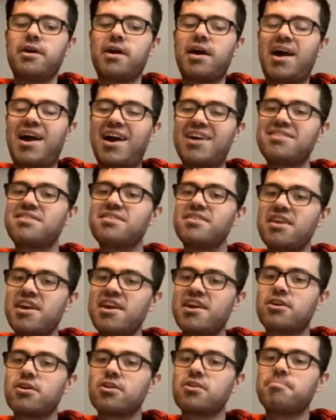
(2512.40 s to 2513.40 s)
Has
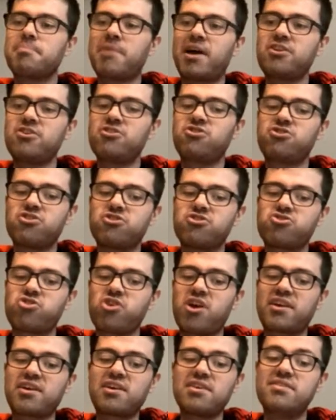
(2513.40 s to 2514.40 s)
Nagel managed to
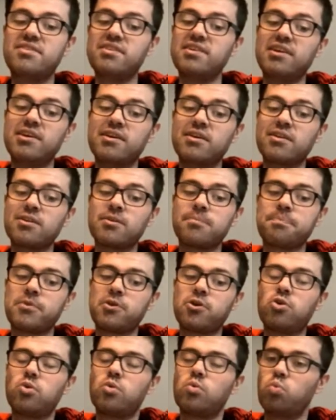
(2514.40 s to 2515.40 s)
strike a deal
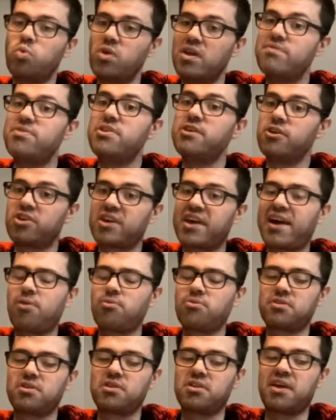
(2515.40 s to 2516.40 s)
with the
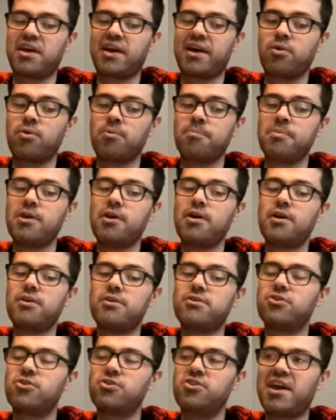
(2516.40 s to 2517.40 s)
council now?
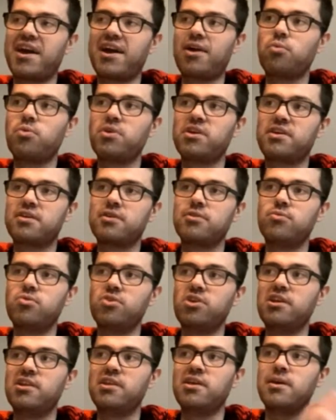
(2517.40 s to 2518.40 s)
So now we can
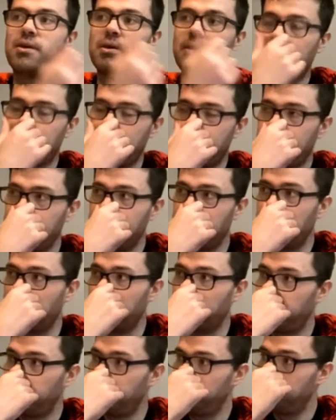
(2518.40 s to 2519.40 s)
really,
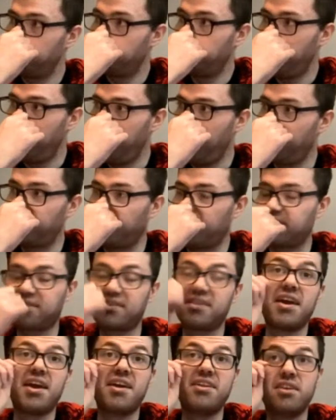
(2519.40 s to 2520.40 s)
make that
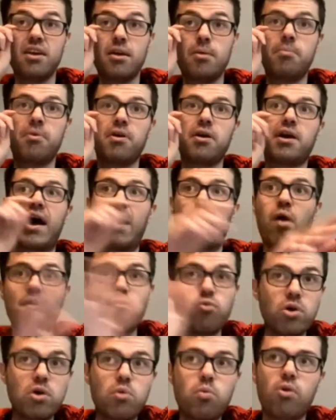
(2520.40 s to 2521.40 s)
stadium
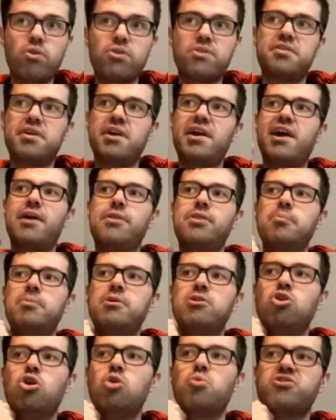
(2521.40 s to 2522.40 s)
however we want it, and there'll be
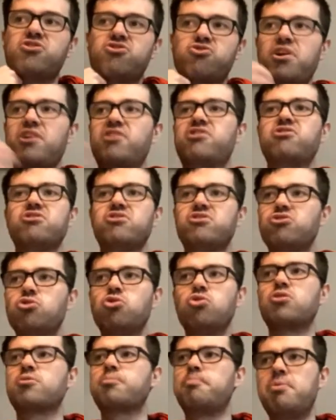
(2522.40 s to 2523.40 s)
no restrictions,
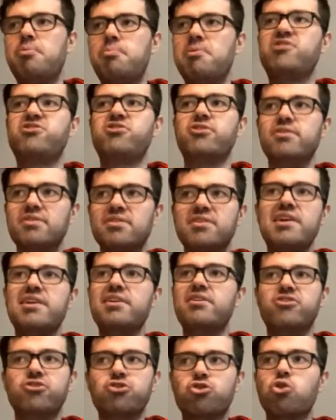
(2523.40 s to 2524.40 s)
no permissions
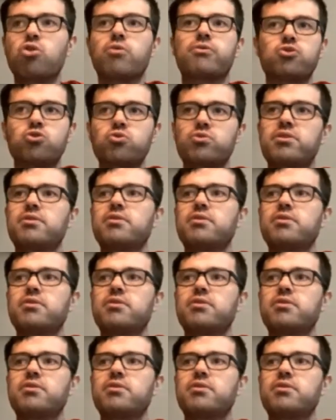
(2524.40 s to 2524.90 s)
needed to go through